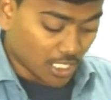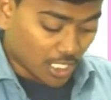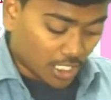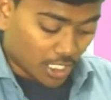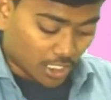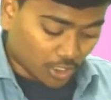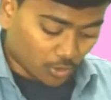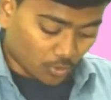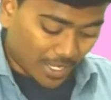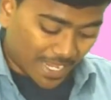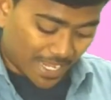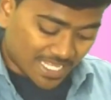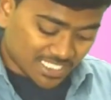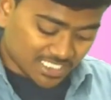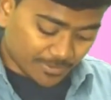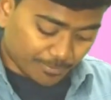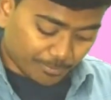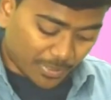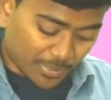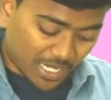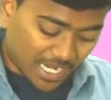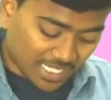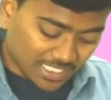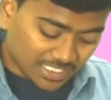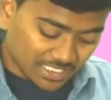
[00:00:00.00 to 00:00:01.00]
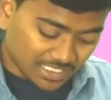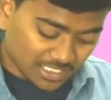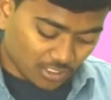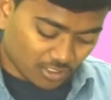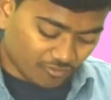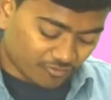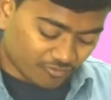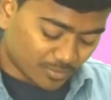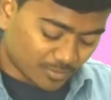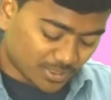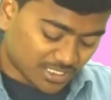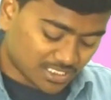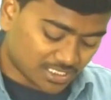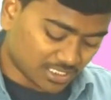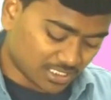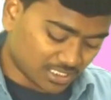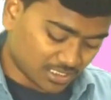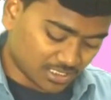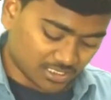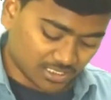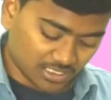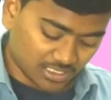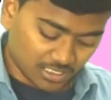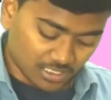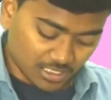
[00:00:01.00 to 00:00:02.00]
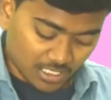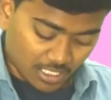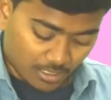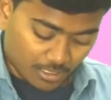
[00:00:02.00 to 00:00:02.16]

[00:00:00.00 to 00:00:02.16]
Now, as a partner of Mrs.